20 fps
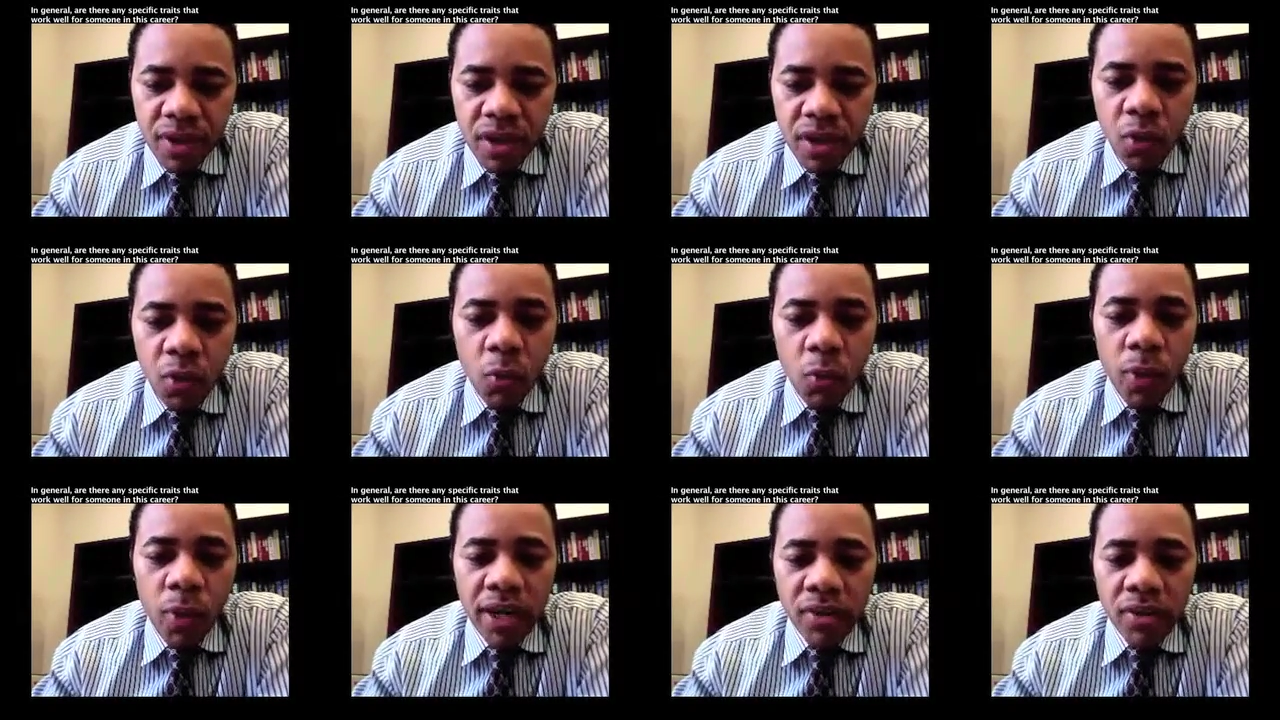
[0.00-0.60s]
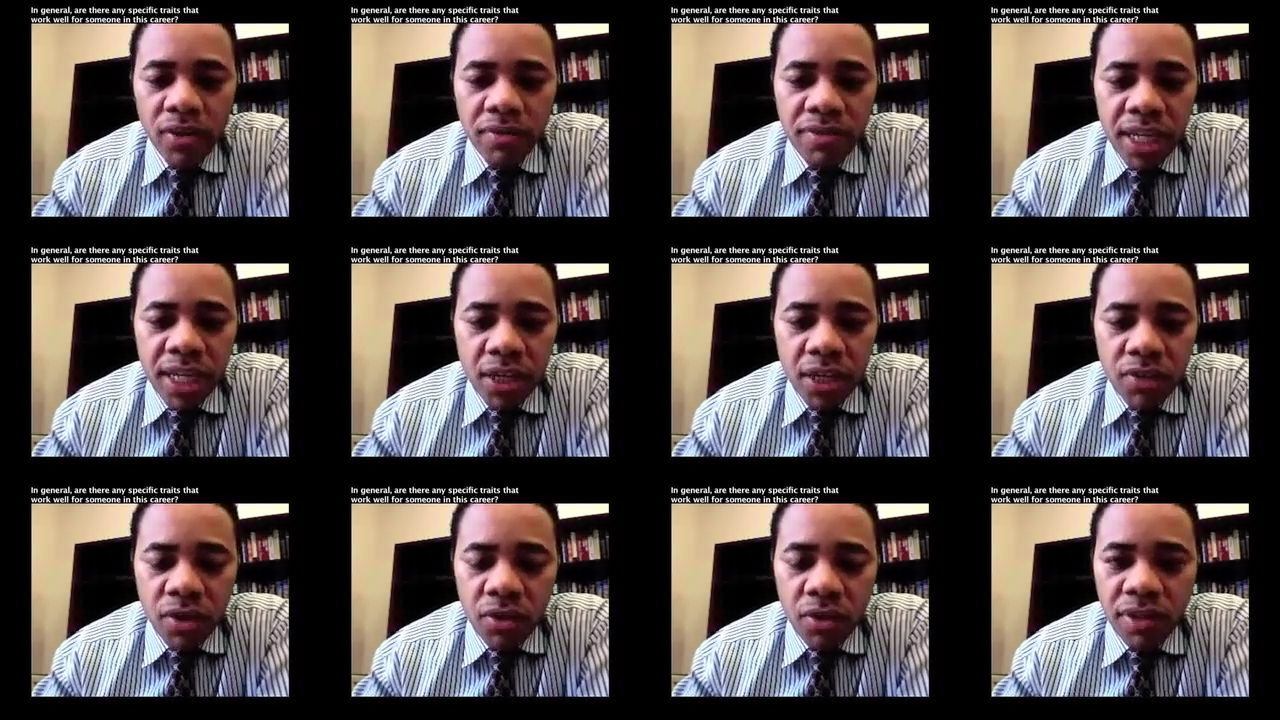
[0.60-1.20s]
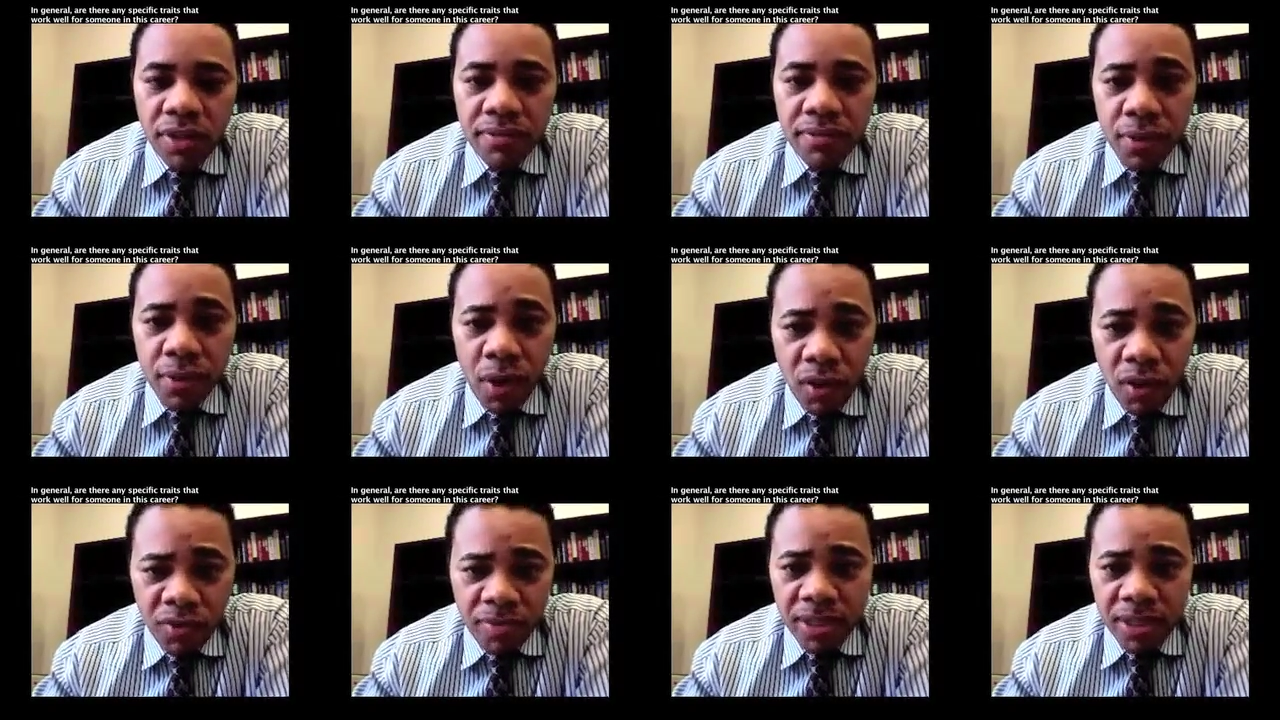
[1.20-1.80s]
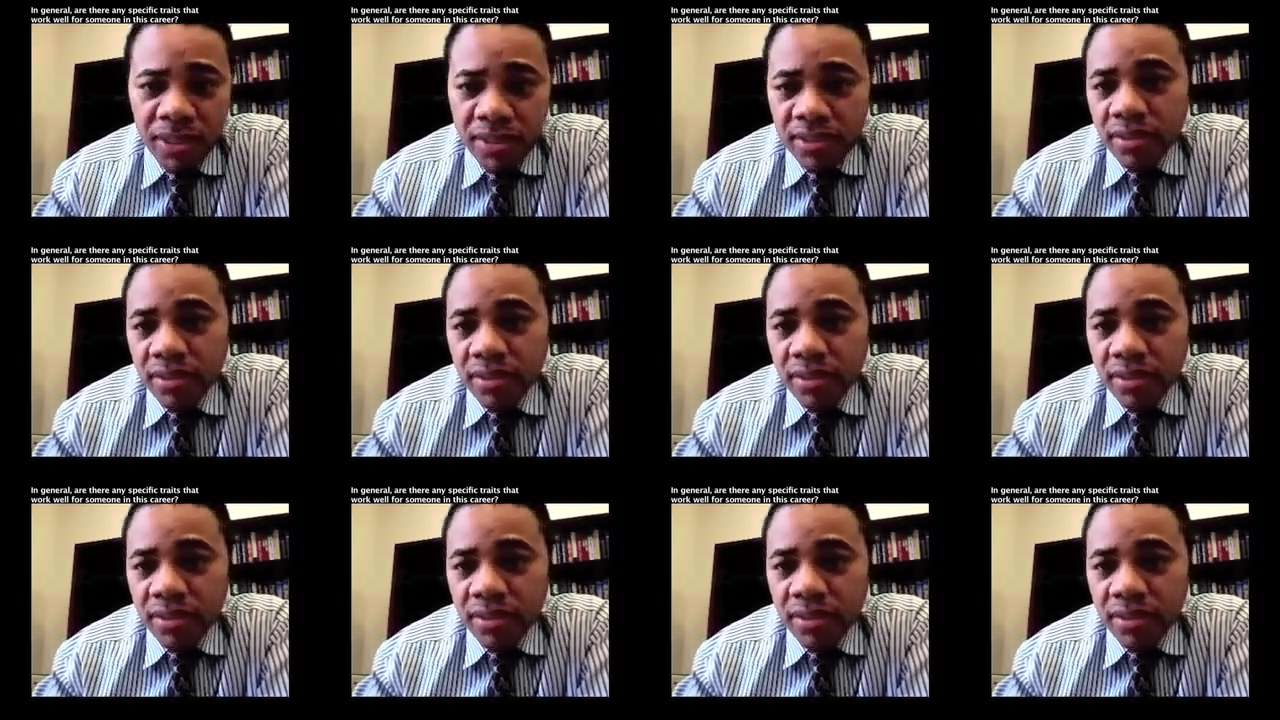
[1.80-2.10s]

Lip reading: aware of their own involvement